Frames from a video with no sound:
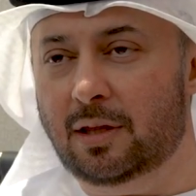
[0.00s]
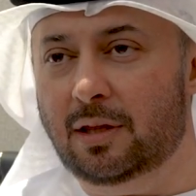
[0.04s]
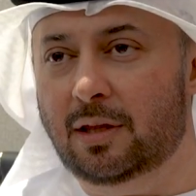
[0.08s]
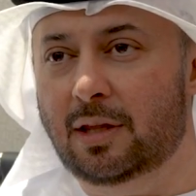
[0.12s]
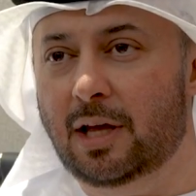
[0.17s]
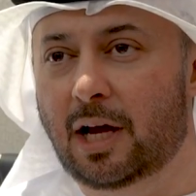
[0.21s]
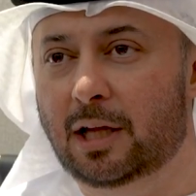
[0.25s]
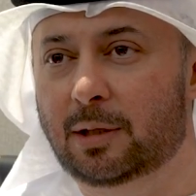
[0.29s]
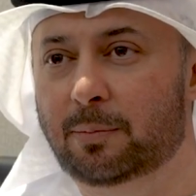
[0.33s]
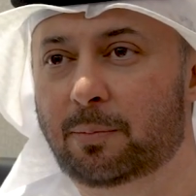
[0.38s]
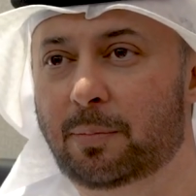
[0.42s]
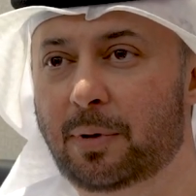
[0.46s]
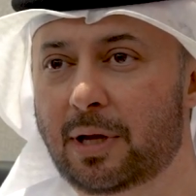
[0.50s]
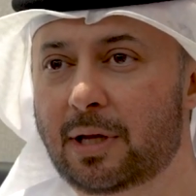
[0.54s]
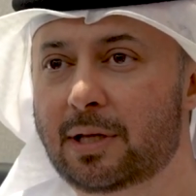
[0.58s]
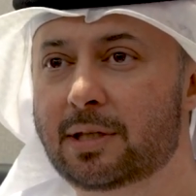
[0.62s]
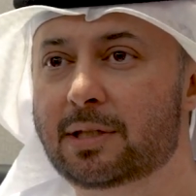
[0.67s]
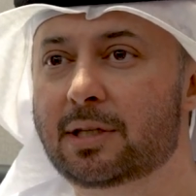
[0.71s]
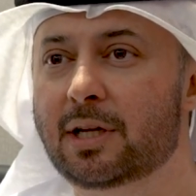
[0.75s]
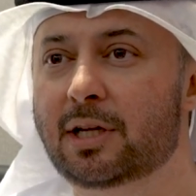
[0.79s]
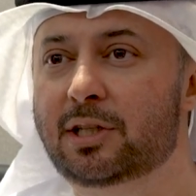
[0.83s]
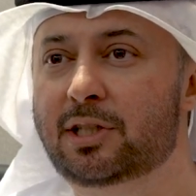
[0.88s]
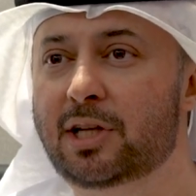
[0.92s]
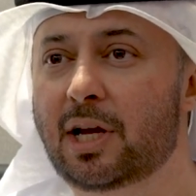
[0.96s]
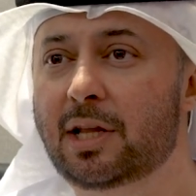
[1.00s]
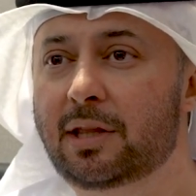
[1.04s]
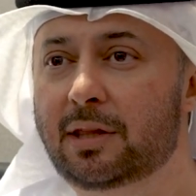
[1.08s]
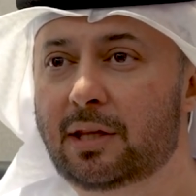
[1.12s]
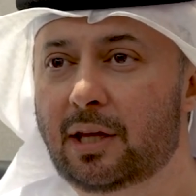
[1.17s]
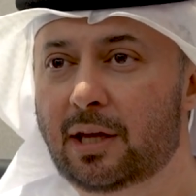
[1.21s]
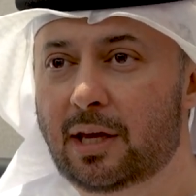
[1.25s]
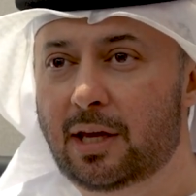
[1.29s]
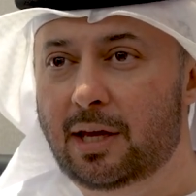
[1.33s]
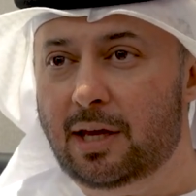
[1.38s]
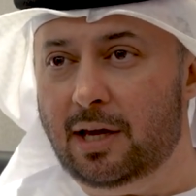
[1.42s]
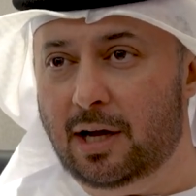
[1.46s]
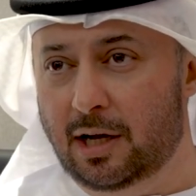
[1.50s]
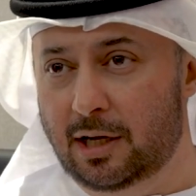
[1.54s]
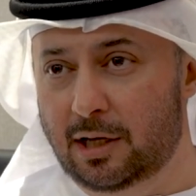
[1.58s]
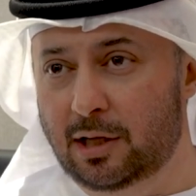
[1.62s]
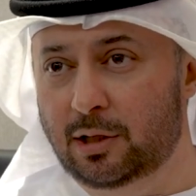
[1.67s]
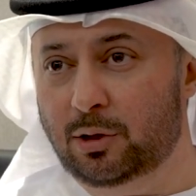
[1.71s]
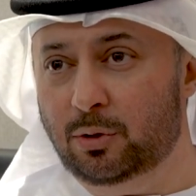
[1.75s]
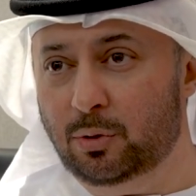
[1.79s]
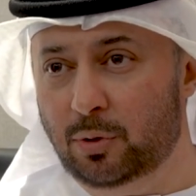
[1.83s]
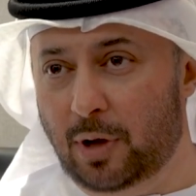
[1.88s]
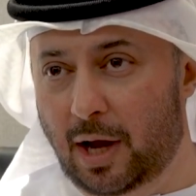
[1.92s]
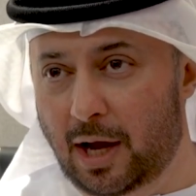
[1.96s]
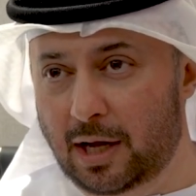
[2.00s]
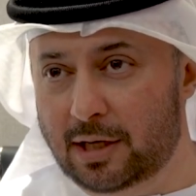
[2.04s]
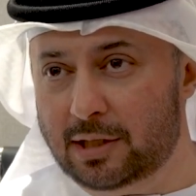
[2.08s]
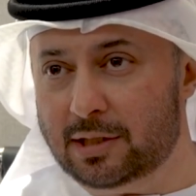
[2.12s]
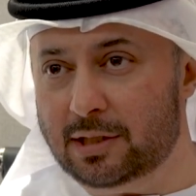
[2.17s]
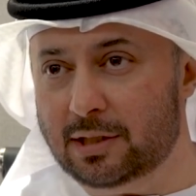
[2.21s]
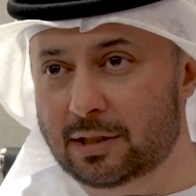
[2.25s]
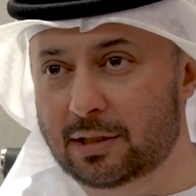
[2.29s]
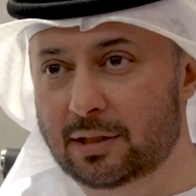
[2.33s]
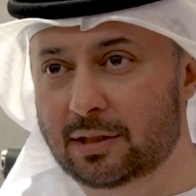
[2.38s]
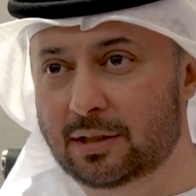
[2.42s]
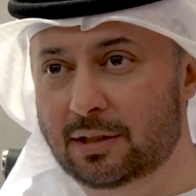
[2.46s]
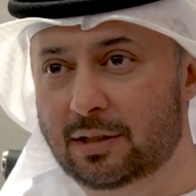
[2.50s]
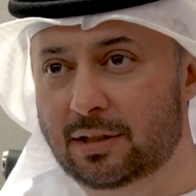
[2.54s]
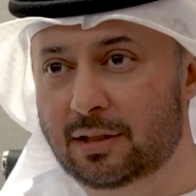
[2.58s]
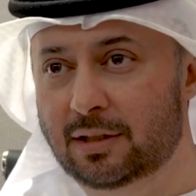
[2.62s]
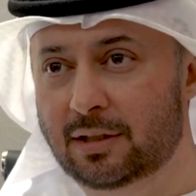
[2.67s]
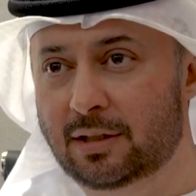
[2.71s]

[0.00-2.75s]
that brings agentic AI into action